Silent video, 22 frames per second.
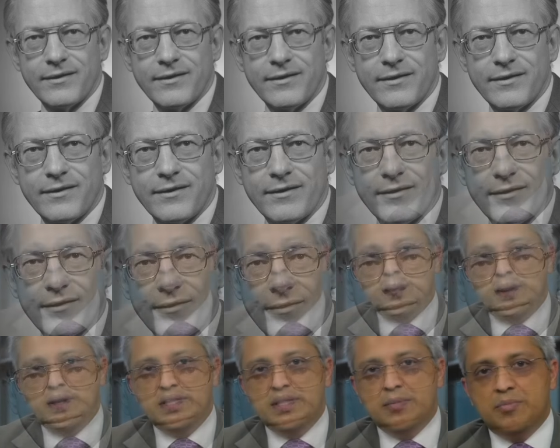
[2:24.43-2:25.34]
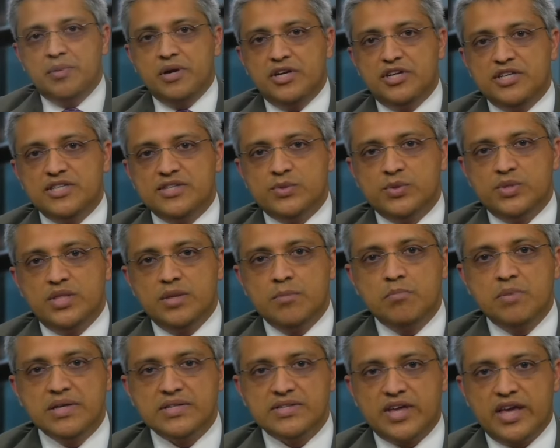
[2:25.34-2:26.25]
We want to provide the patients with the
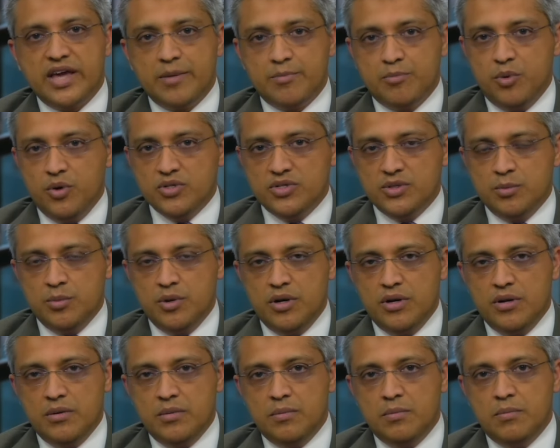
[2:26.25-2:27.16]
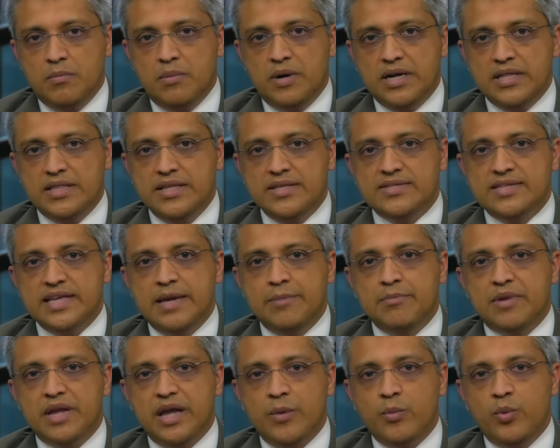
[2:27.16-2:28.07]
best care possible, but at the same
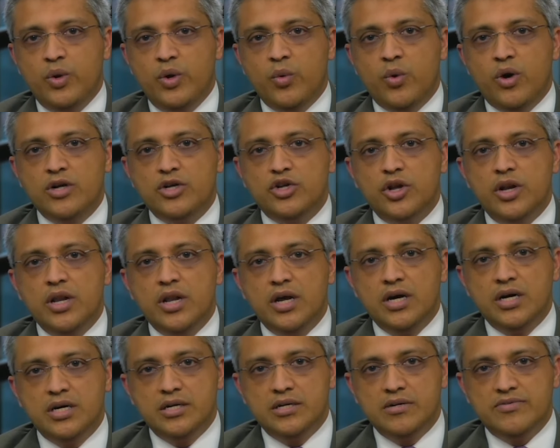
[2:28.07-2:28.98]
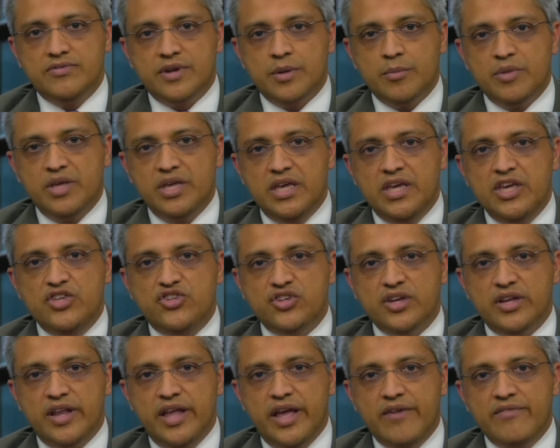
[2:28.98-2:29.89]
time, we want to learn from each
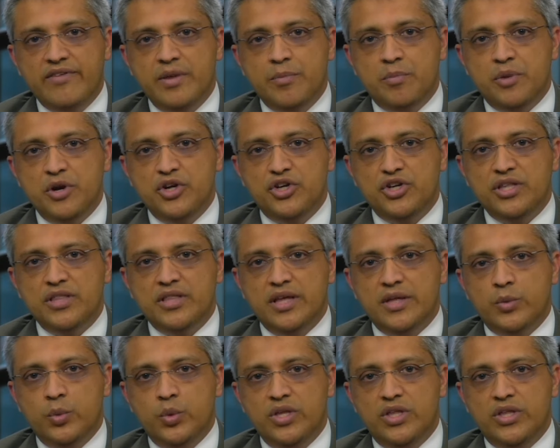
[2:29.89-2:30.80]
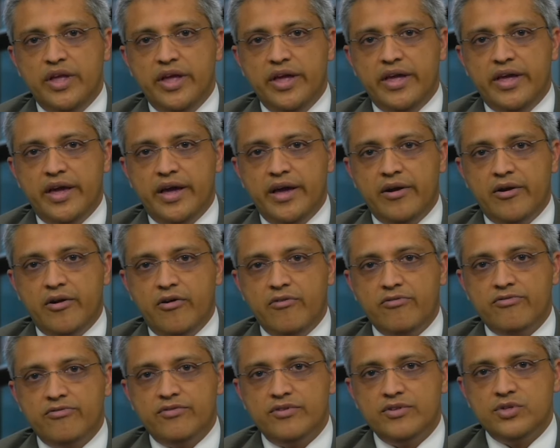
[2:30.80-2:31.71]
and every patient that we take care
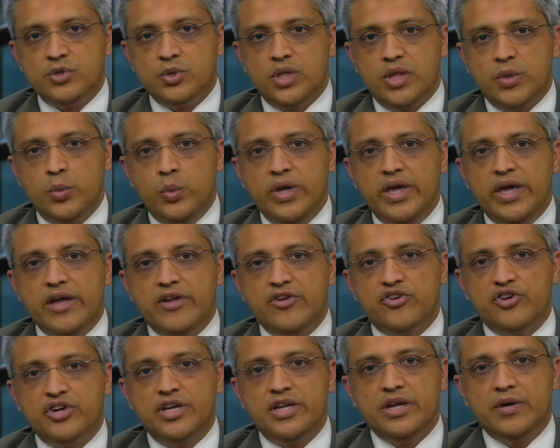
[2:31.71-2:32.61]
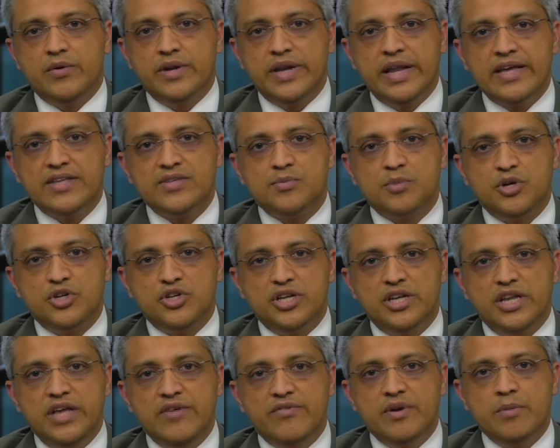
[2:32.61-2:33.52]
of so that we can treat our next
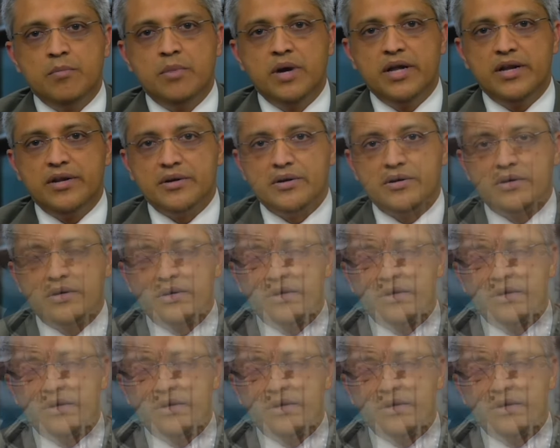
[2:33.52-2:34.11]
patient even better.